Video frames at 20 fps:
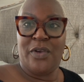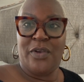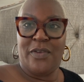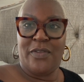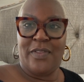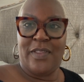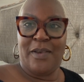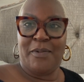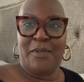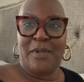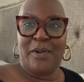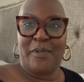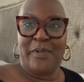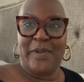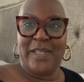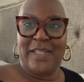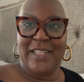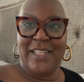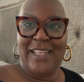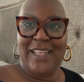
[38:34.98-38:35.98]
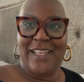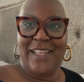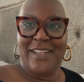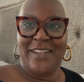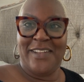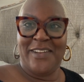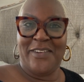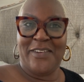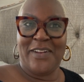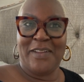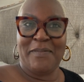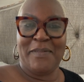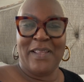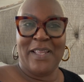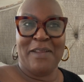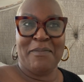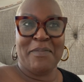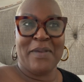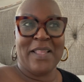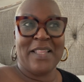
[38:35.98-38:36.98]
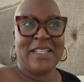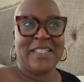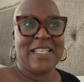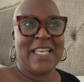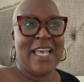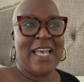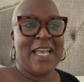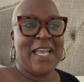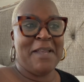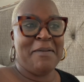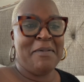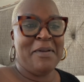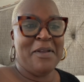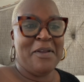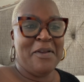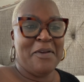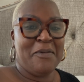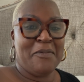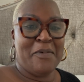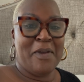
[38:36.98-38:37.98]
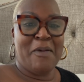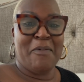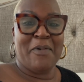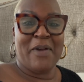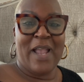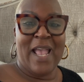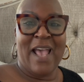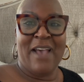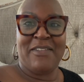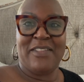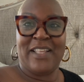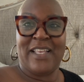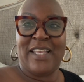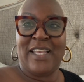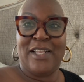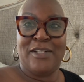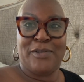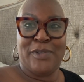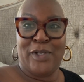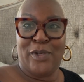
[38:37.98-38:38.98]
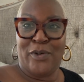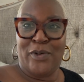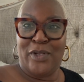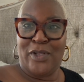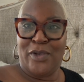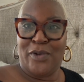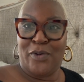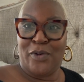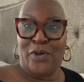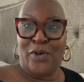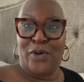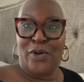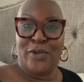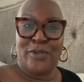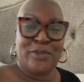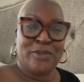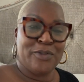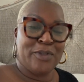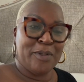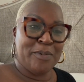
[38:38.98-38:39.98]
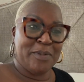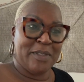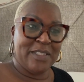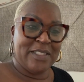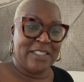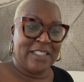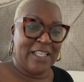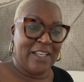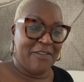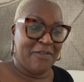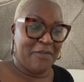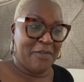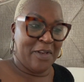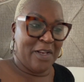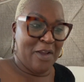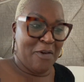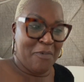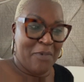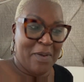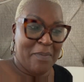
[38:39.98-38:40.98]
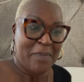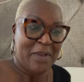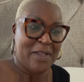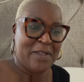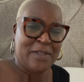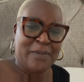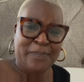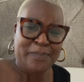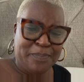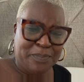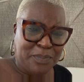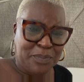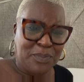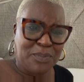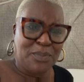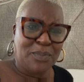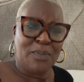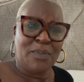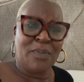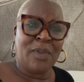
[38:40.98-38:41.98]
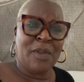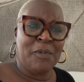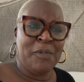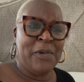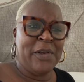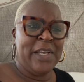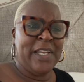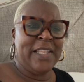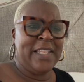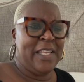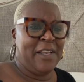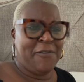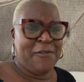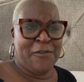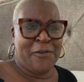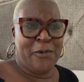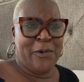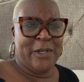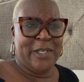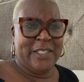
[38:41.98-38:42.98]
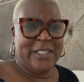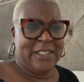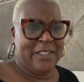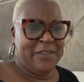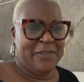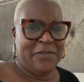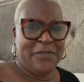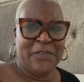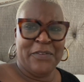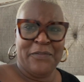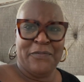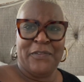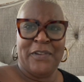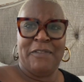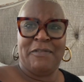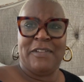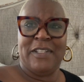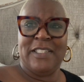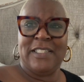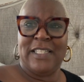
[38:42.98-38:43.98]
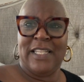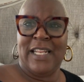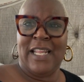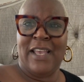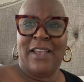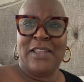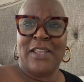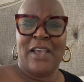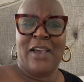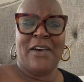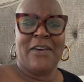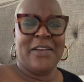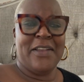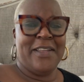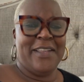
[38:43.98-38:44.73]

than what we did. You know what I mean? By the time we were out the country going on girls trips and stuff, you know, women were in their 40s and 50s, and now y'all